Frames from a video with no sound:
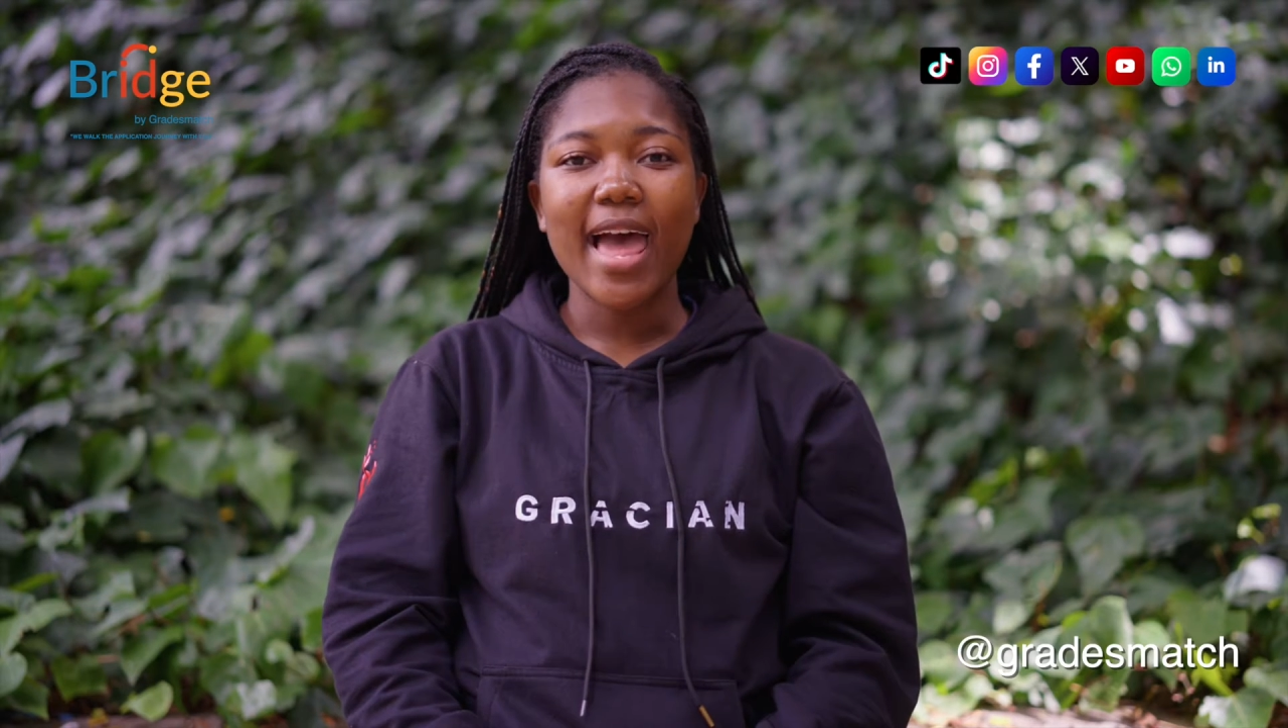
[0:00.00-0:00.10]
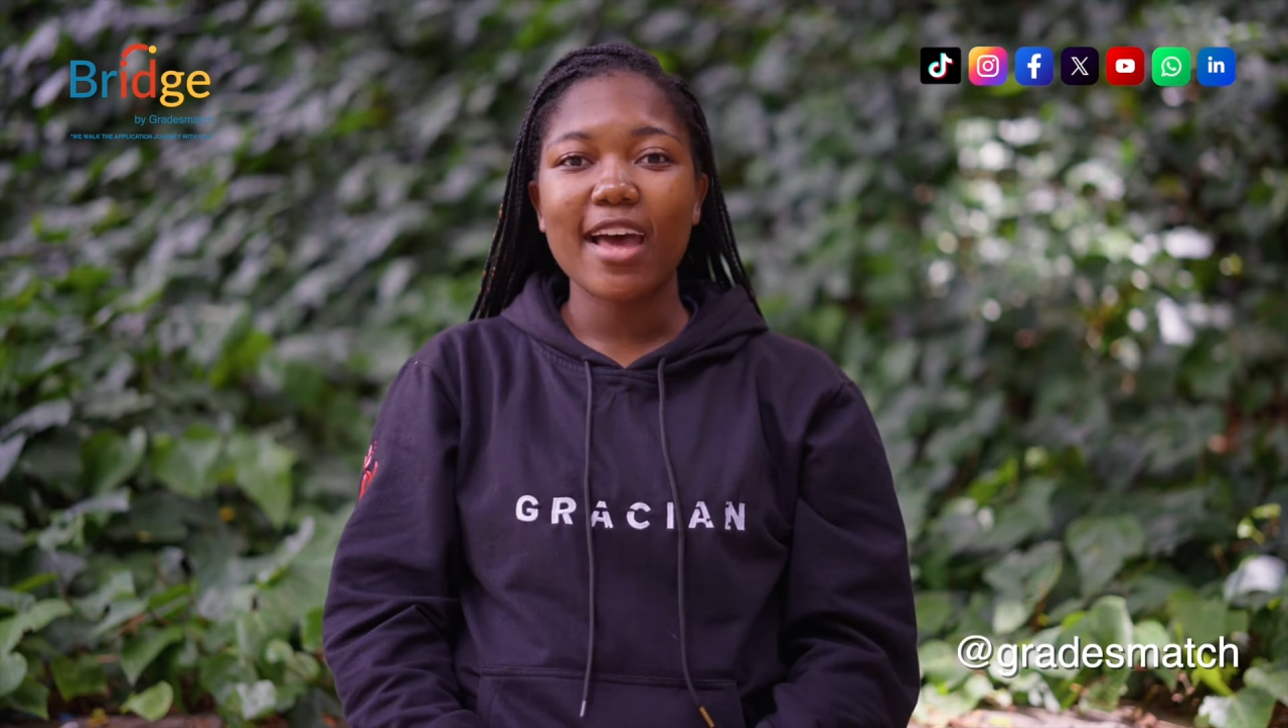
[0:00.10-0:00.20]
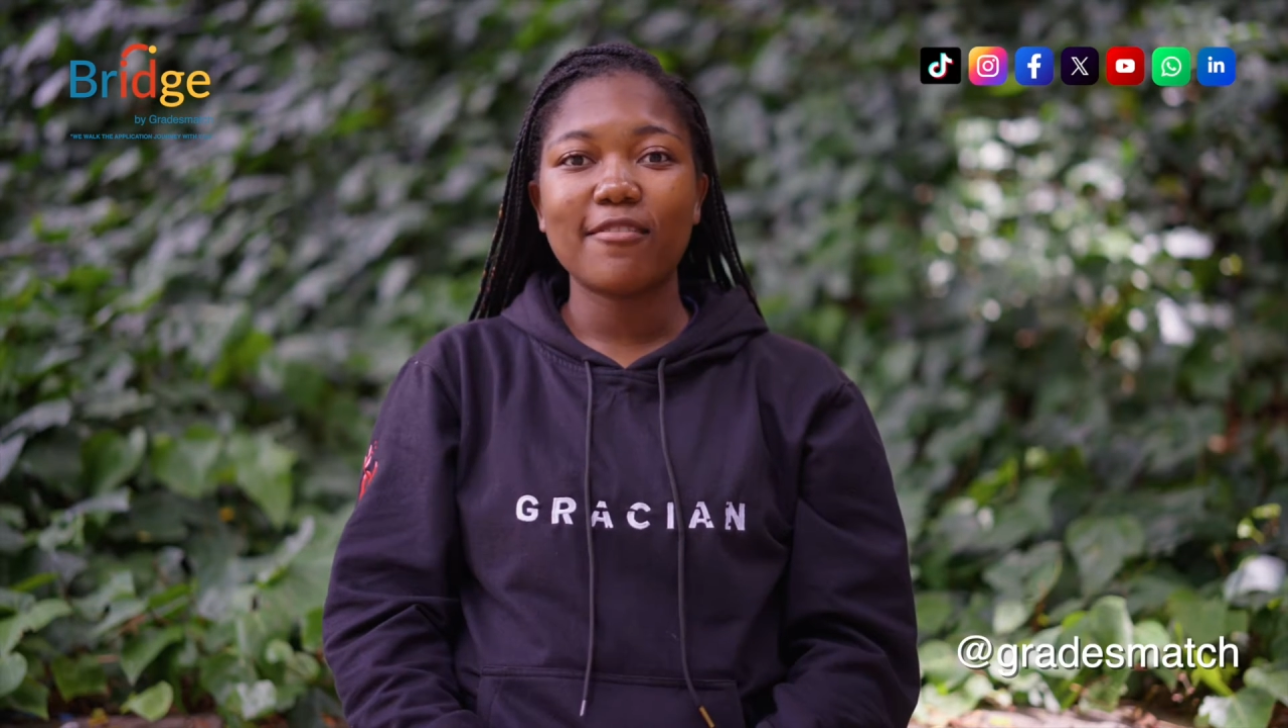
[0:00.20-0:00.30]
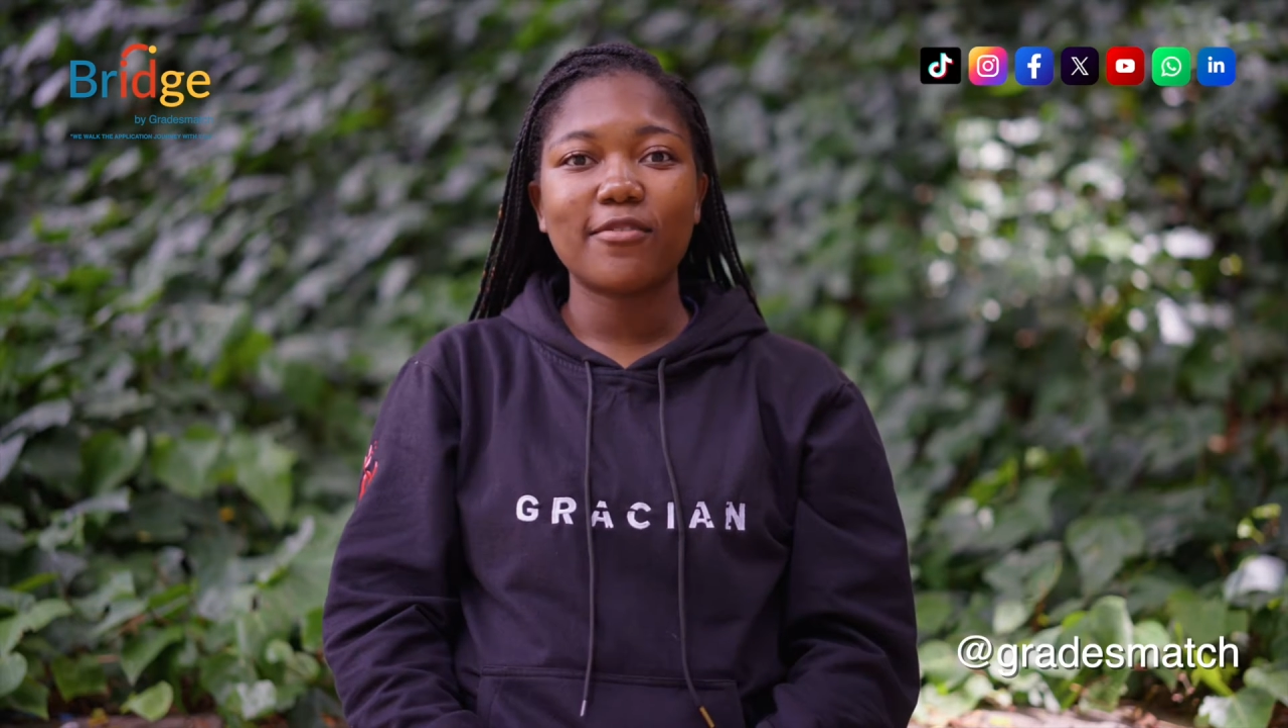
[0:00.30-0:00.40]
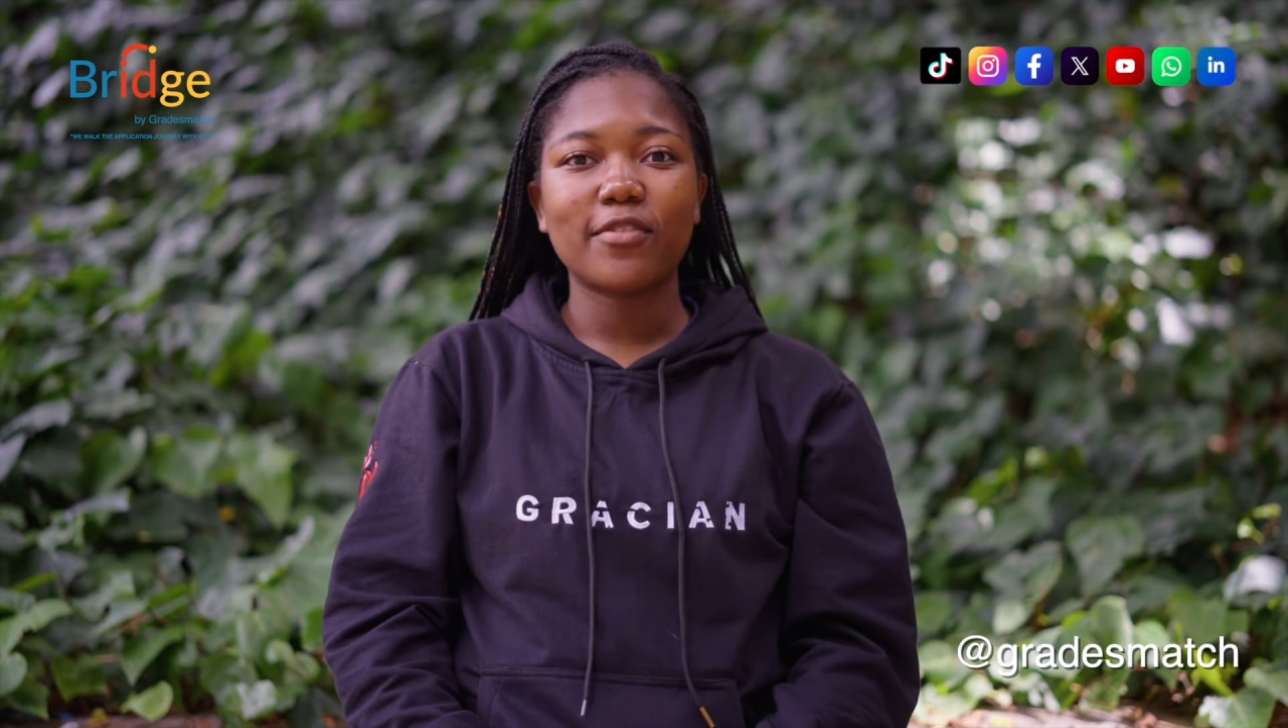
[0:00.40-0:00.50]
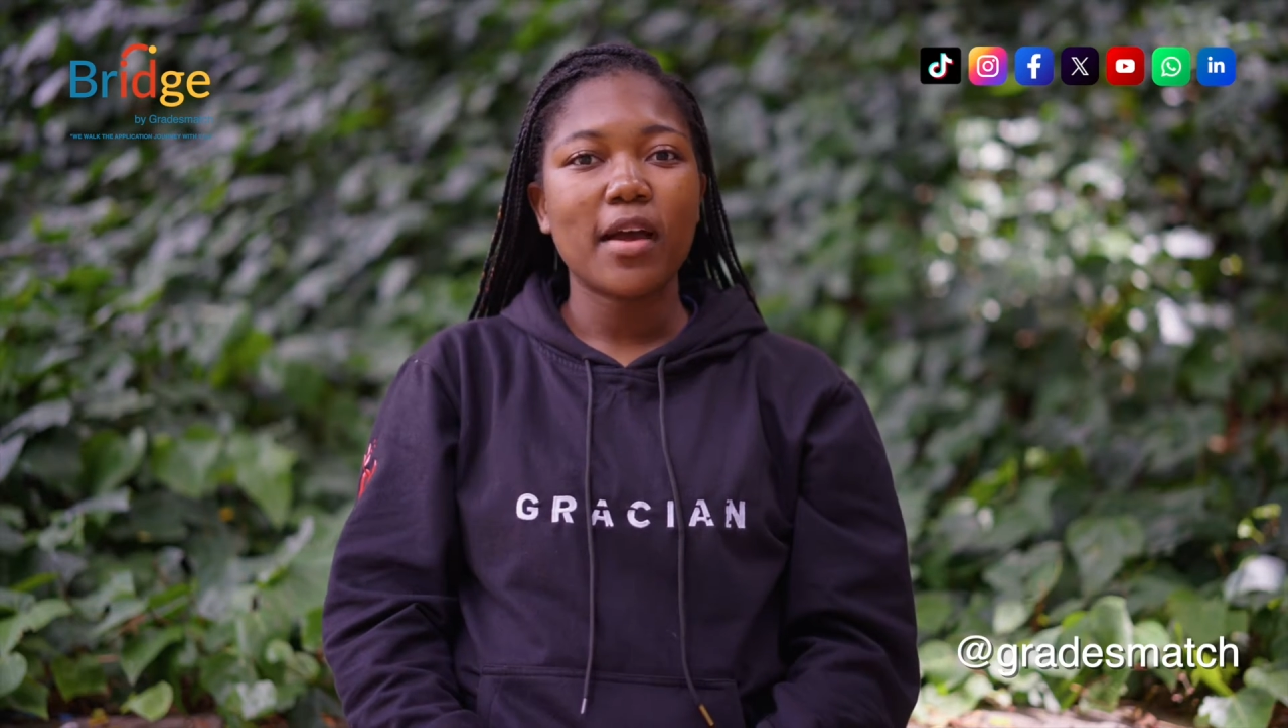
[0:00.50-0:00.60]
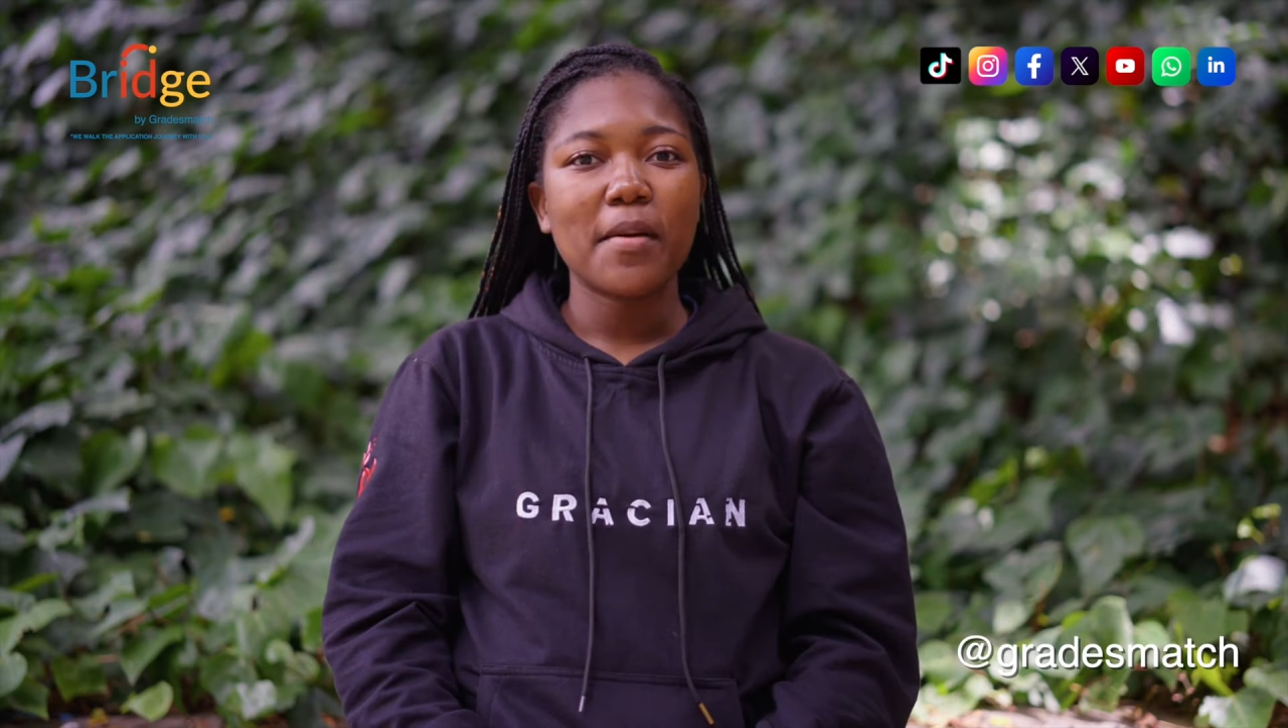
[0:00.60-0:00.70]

I love